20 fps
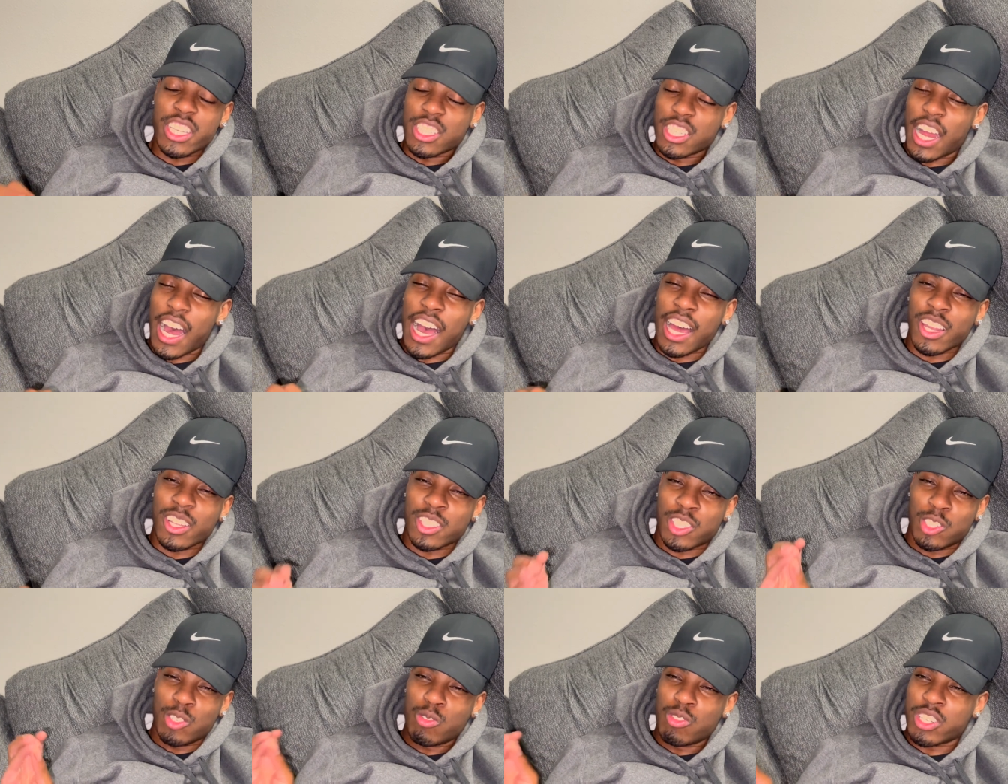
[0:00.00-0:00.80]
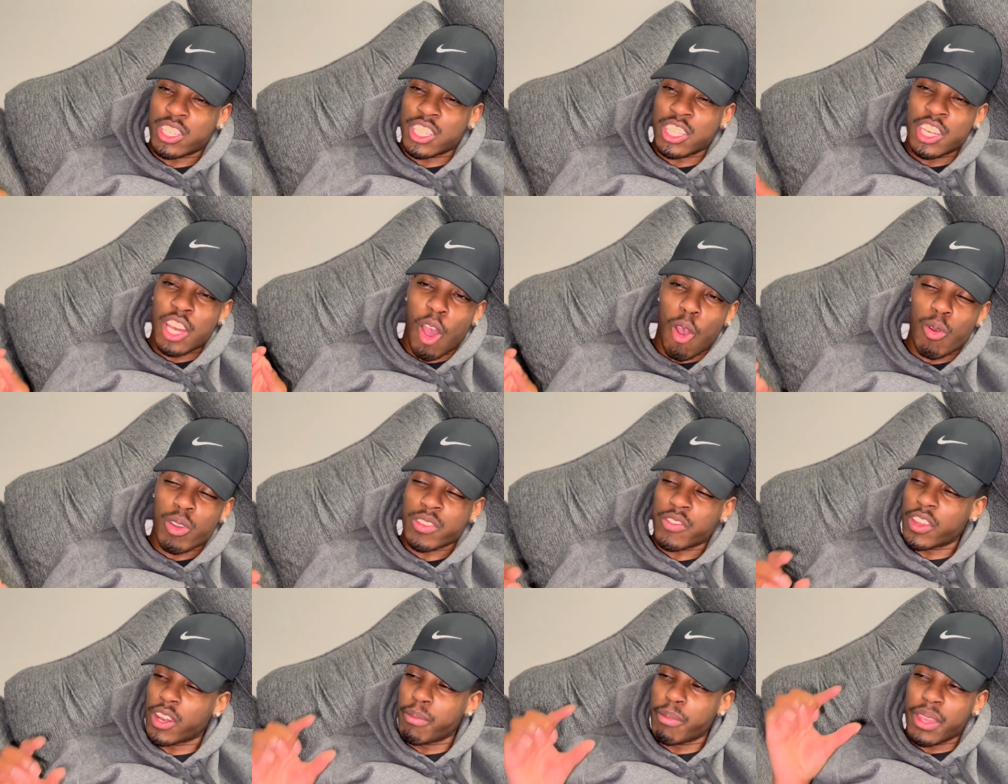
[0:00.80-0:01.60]
dollars, you just know it's
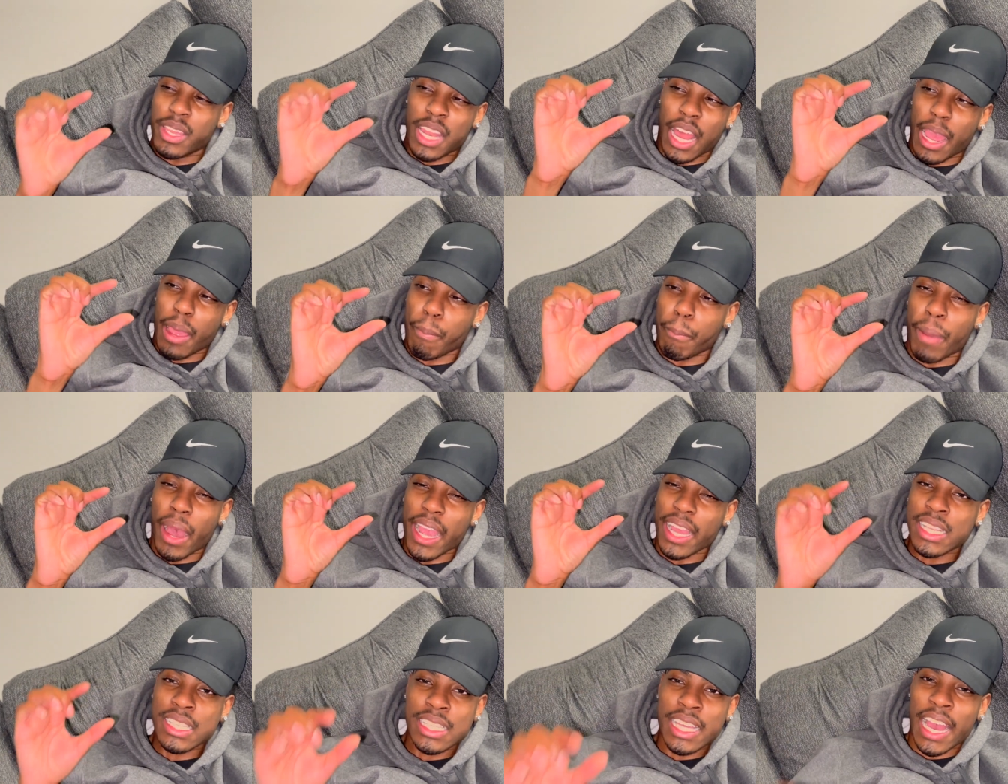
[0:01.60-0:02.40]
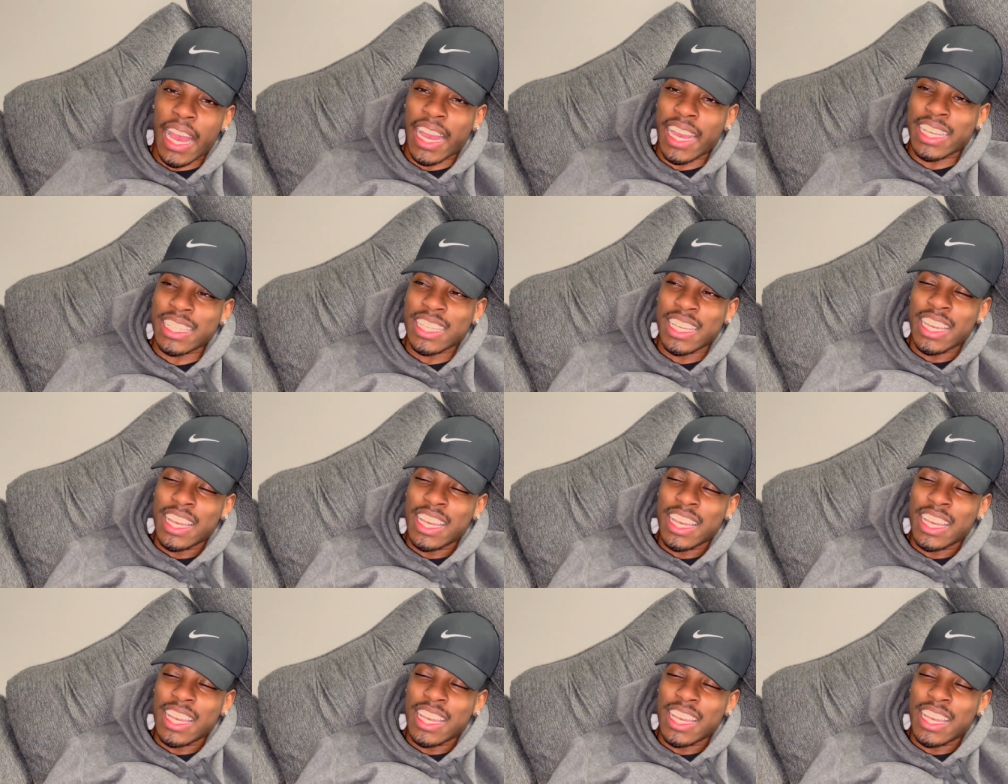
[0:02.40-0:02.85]
gonna be like bite size.